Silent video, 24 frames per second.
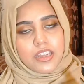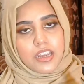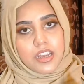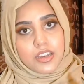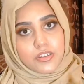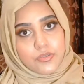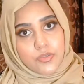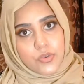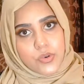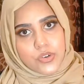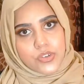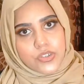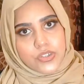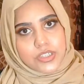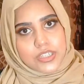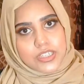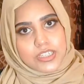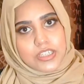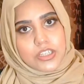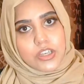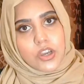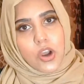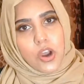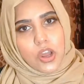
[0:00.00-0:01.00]

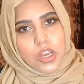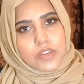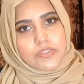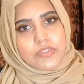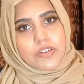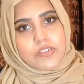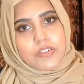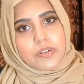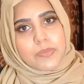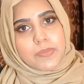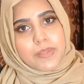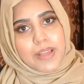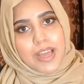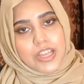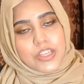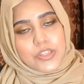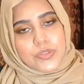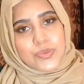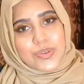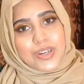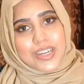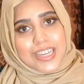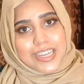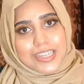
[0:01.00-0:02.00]
Unfortunately, all of our
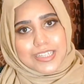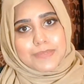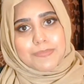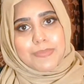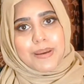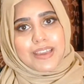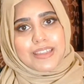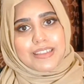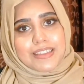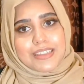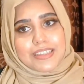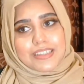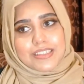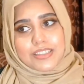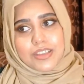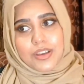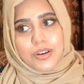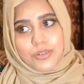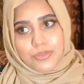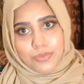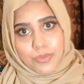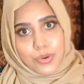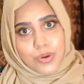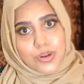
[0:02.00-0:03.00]
plans were hit by this
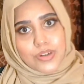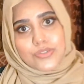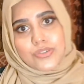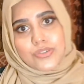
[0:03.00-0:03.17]
war